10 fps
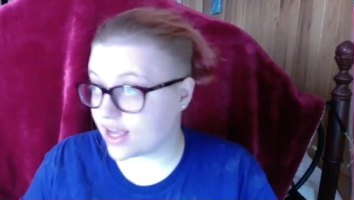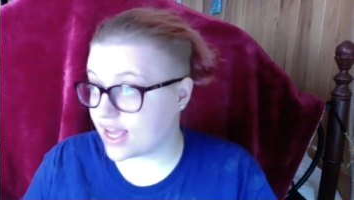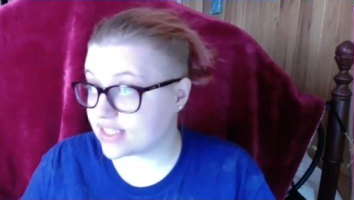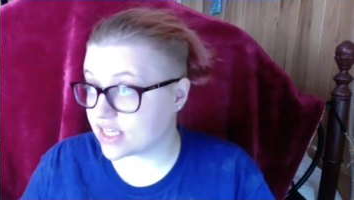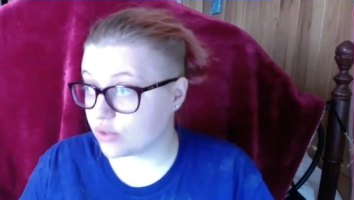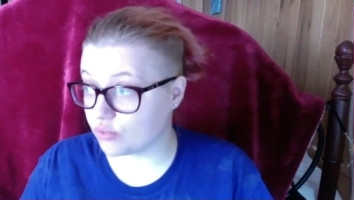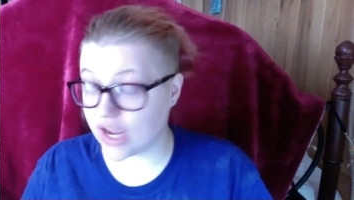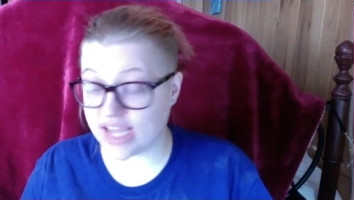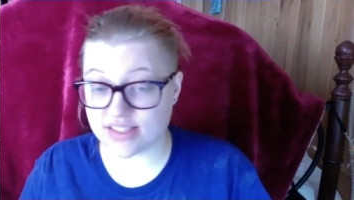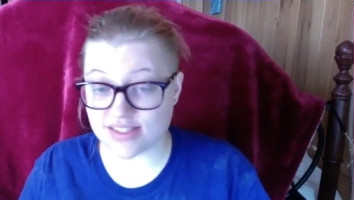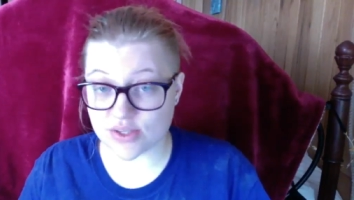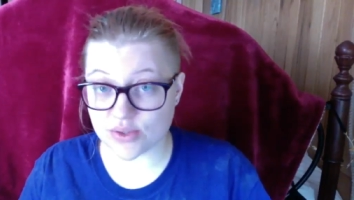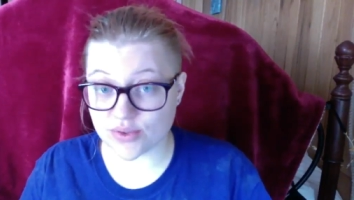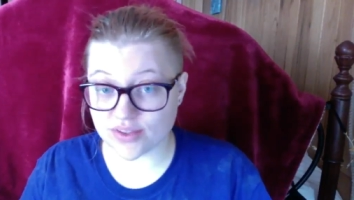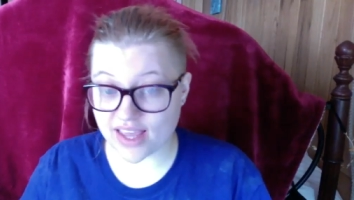It's gonna rain
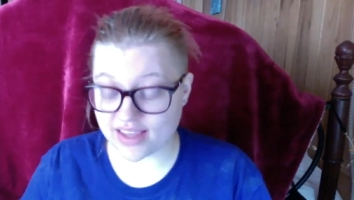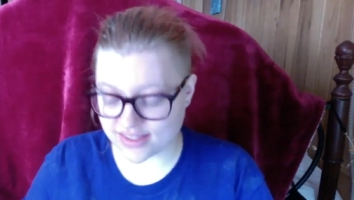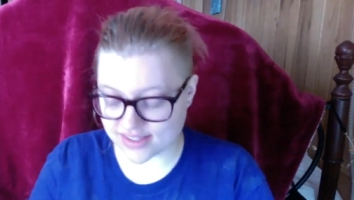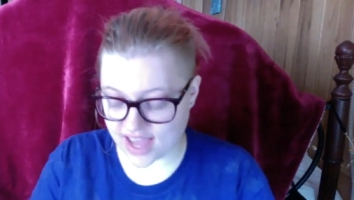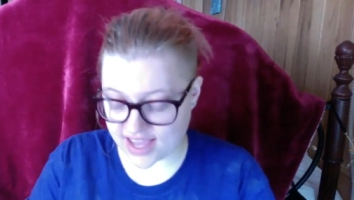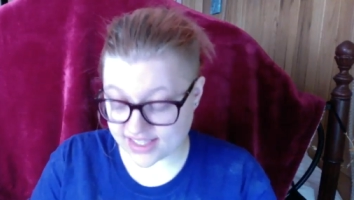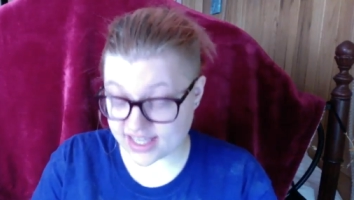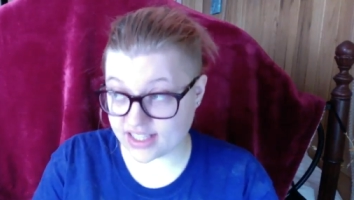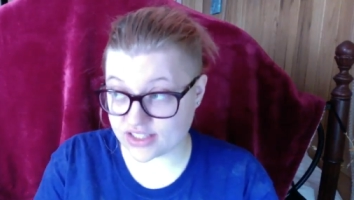soon. Like, the sky is getting